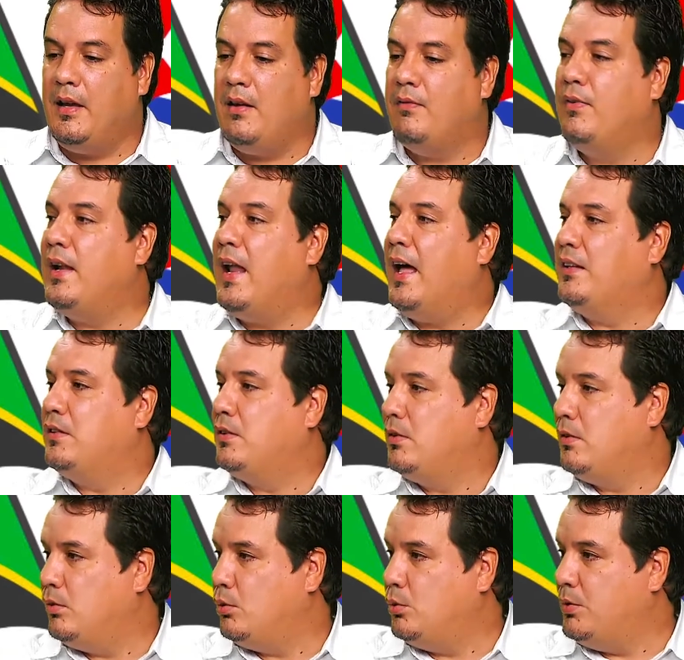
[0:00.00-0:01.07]
give lands
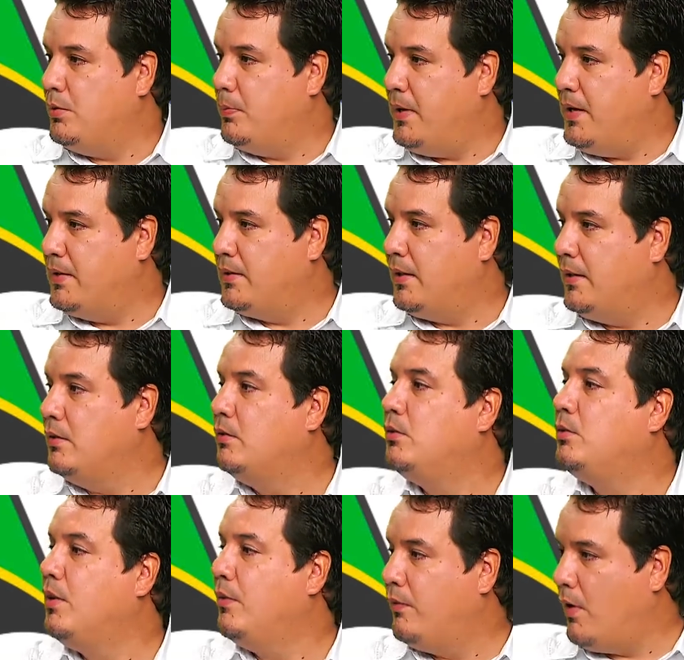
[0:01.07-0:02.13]
to the
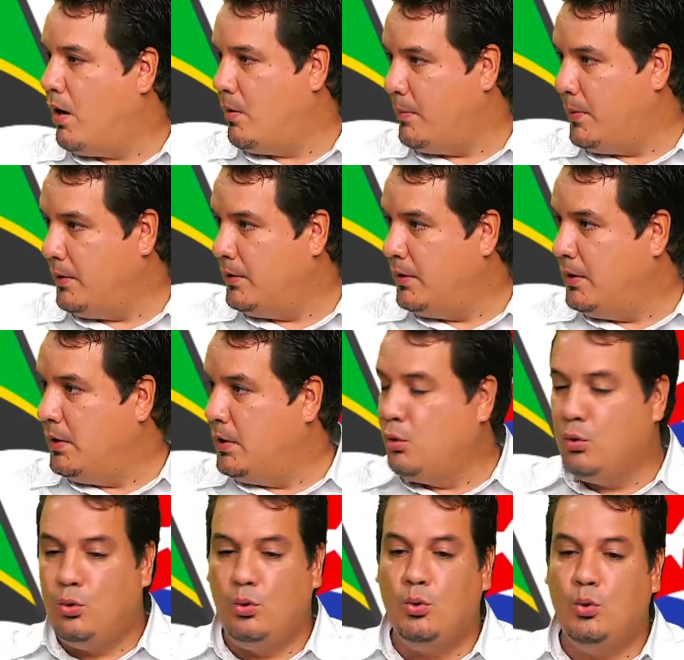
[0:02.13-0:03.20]
peasant, to the farmer,
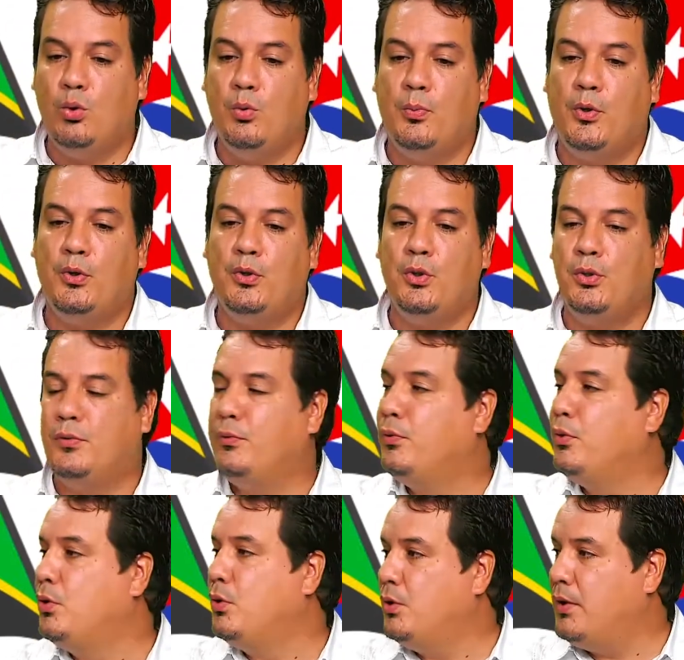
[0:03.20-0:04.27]
to produce
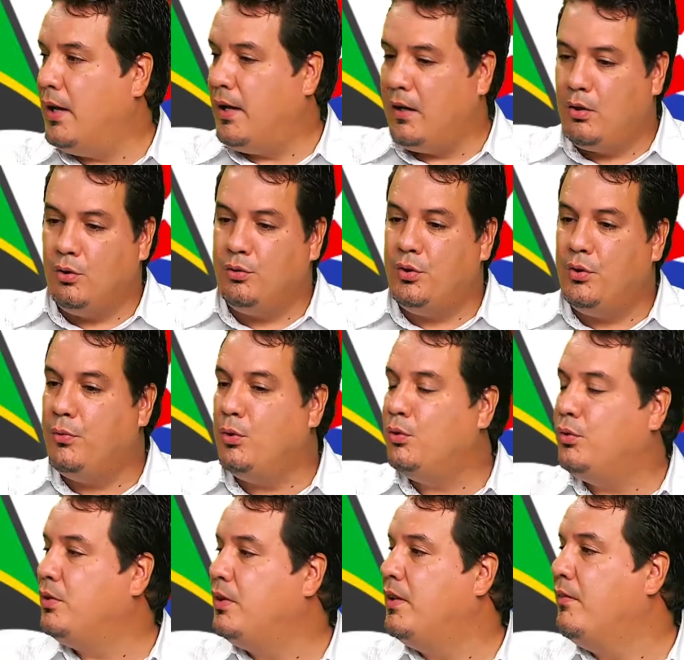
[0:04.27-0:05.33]
food and
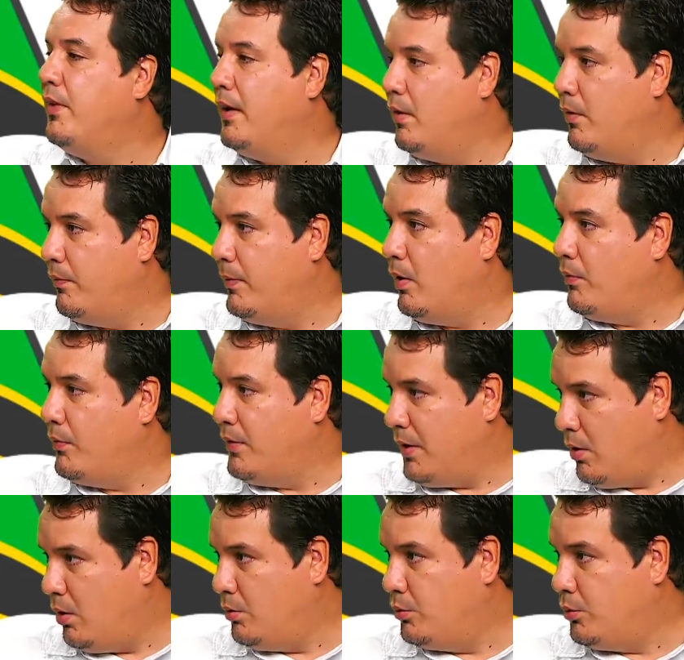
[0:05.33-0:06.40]
contribute to the development of the
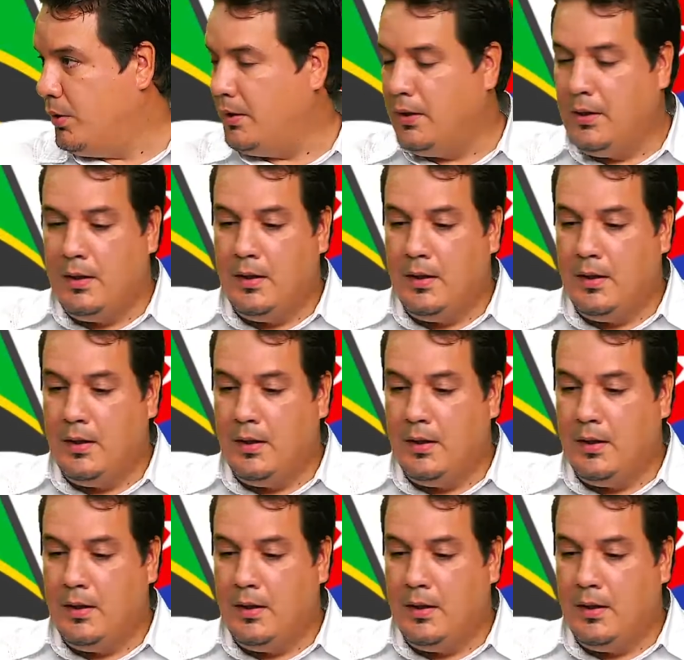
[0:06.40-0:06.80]
country.